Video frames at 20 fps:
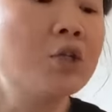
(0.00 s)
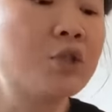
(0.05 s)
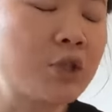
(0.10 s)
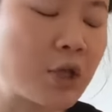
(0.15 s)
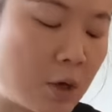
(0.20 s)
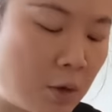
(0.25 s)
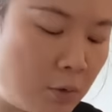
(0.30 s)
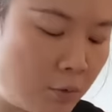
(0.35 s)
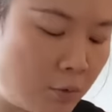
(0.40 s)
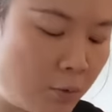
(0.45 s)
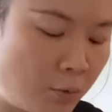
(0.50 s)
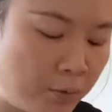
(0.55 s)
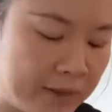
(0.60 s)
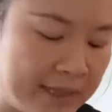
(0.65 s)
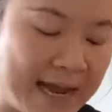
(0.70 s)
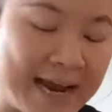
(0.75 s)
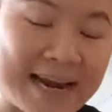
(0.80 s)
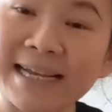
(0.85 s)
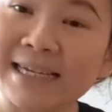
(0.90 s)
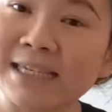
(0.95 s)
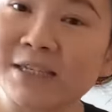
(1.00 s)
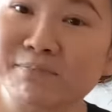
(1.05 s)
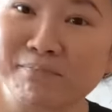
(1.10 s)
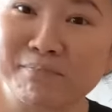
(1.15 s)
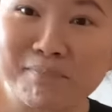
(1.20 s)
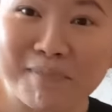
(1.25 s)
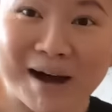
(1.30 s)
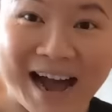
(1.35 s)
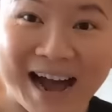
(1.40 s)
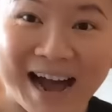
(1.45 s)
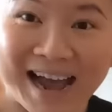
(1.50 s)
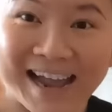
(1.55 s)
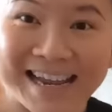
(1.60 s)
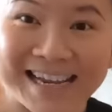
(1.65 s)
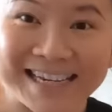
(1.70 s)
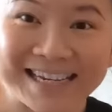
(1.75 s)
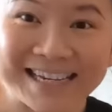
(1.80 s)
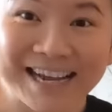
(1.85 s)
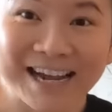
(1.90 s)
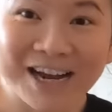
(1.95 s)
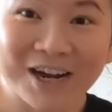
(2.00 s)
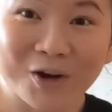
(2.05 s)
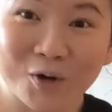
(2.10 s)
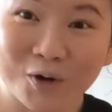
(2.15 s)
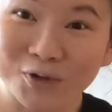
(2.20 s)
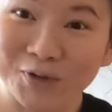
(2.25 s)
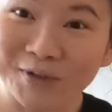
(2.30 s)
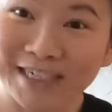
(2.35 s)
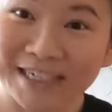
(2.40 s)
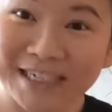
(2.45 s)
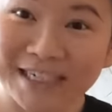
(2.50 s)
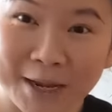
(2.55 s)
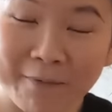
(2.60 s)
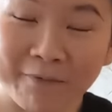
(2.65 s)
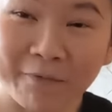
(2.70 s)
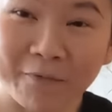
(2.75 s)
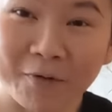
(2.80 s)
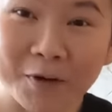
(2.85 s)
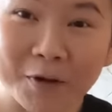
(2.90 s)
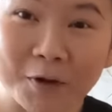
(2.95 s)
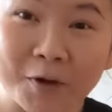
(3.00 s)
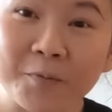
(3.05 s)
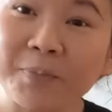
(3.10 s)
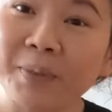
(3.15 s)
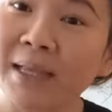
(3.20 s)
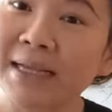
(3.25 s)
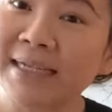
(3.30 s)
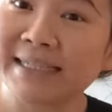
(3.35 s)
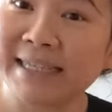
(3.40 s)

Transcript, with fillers: So that is my grocery tip for you,